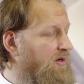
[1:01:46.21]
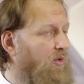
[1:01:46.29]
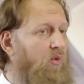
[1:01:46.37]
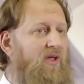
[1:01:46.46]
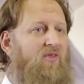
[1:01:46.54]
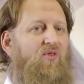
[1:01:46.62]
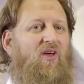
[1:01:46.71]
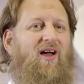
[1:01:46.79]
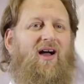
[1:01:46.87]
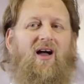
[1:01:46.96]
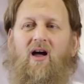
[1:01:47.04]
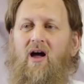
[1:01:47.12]
with
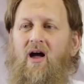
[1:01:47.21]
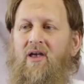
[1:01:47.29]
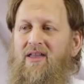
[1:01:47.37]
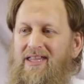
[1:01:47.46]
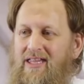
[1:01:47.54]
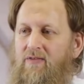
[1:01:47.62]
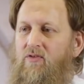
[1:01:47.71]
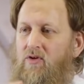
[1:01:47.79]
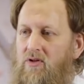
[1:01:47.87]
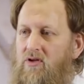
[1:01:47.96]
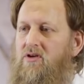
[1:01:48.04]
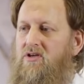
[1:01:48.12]
an
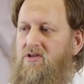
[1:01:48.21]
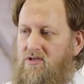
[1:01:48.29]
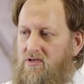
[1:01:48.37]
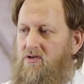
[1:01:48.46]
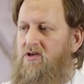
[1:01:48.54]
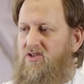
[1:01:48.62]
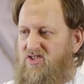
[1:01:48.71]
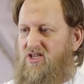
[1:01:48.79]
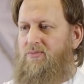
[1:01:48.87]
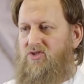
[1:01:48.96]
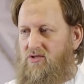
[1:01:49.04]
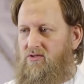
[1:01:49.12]
evil
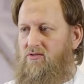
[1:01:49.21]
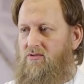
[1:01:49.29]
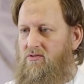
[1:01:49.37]
conception.